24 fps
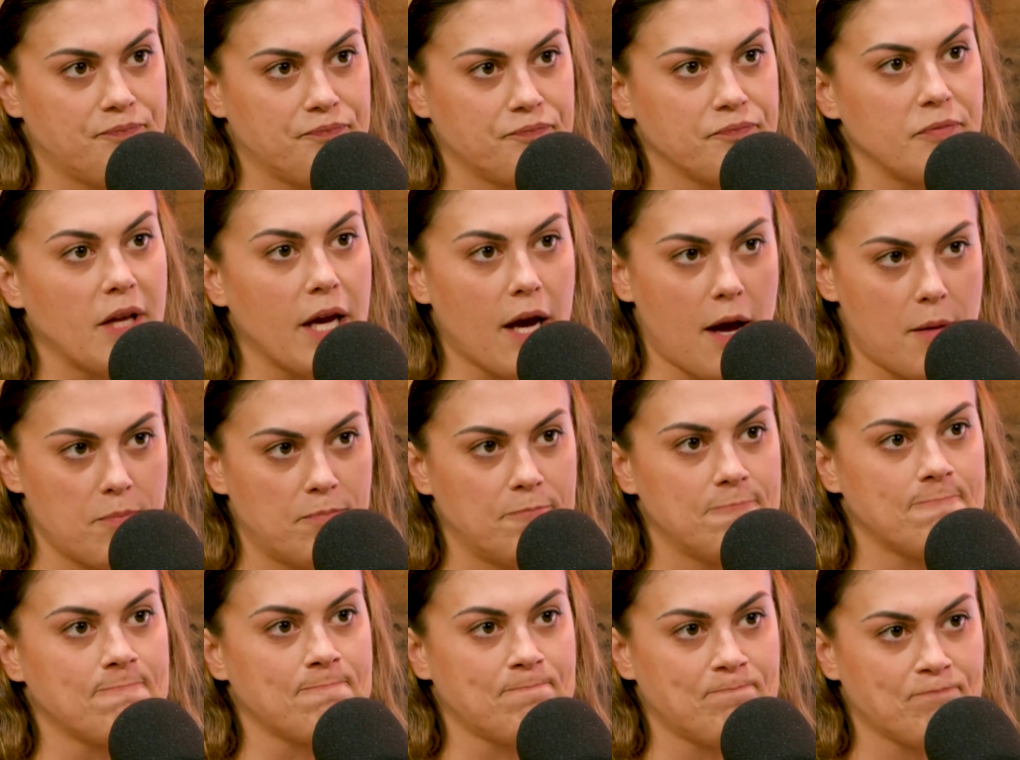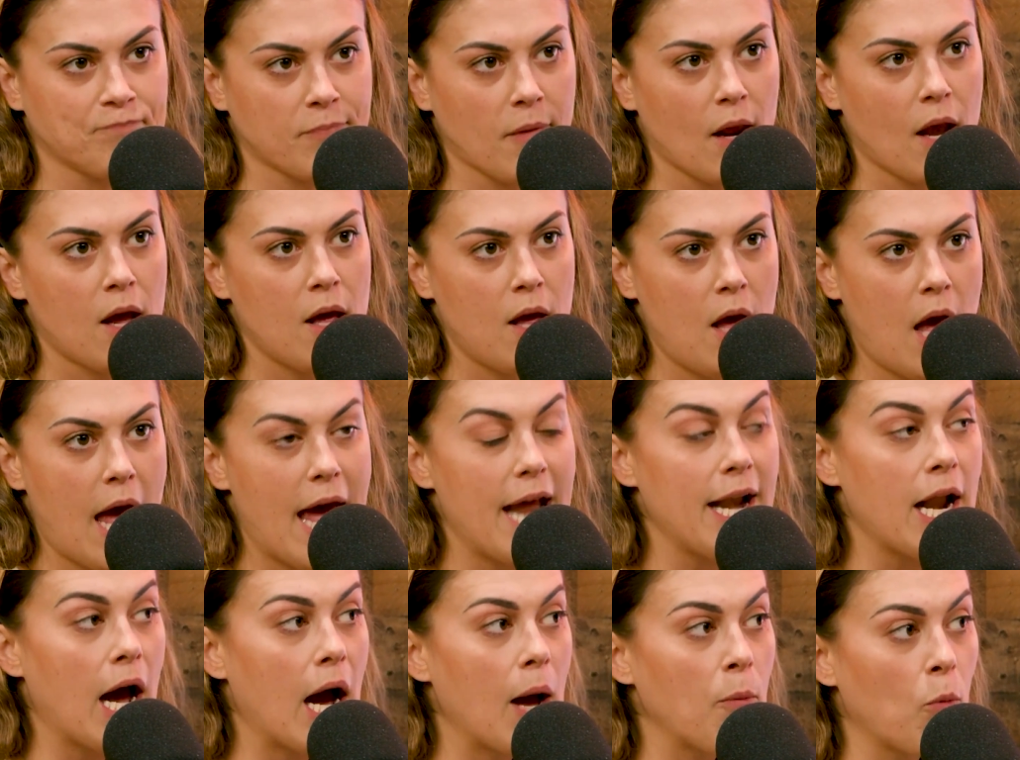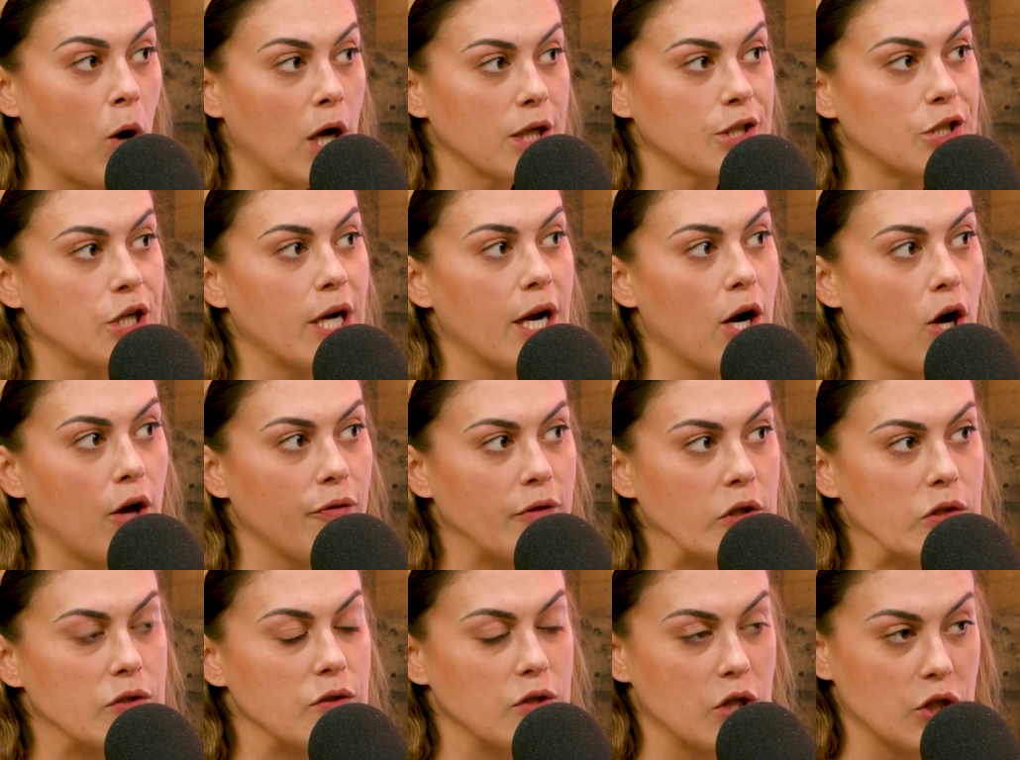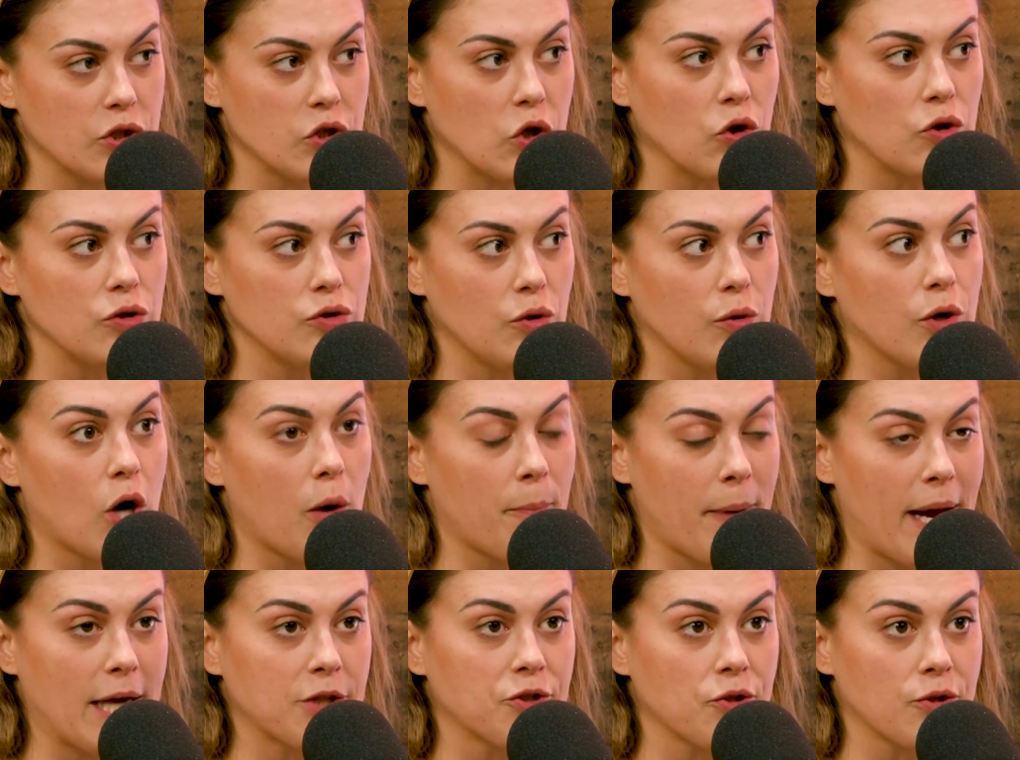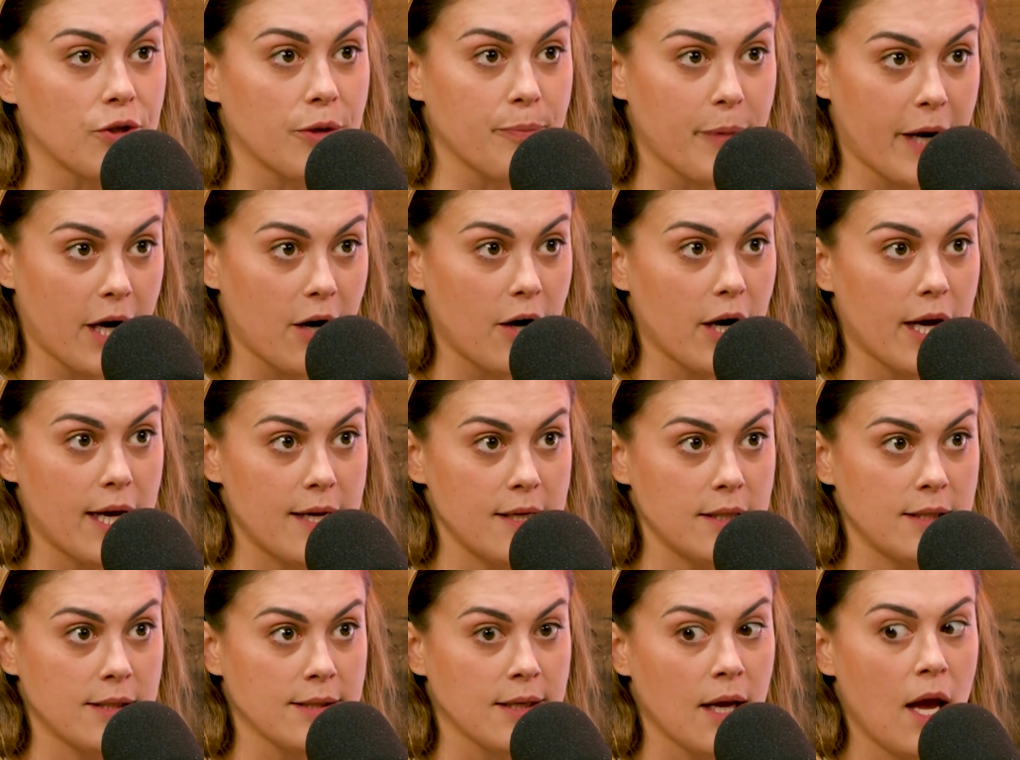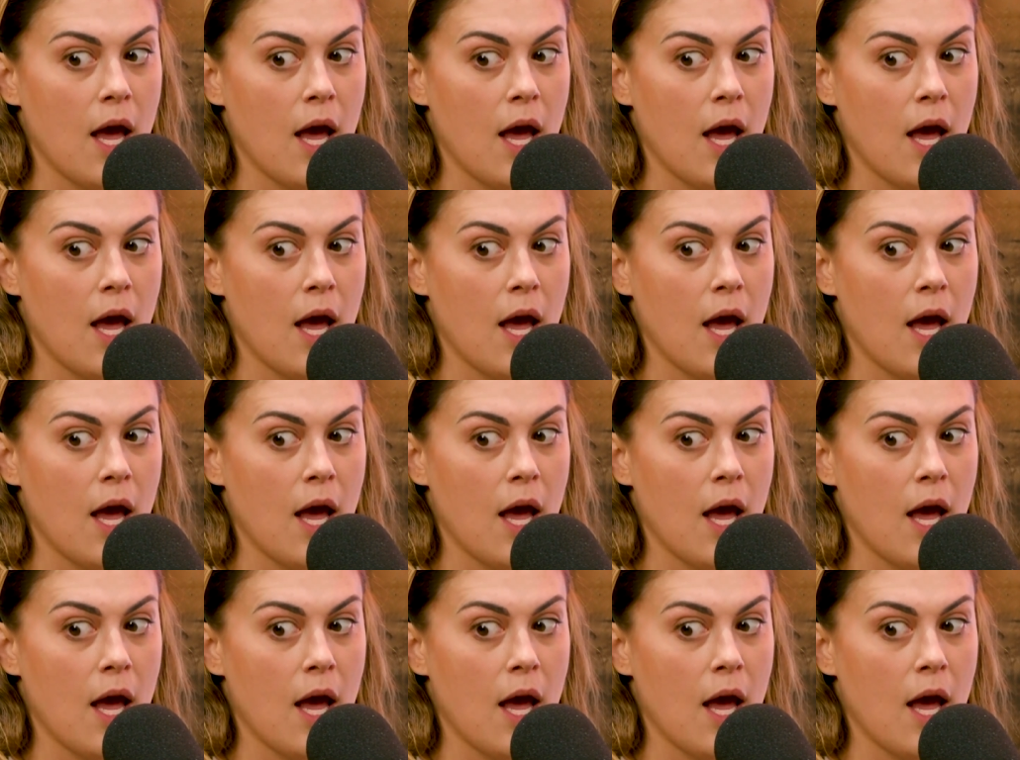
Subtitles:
Yeah. And now I'm watching it on this girl do it on Bachelor in Paradise.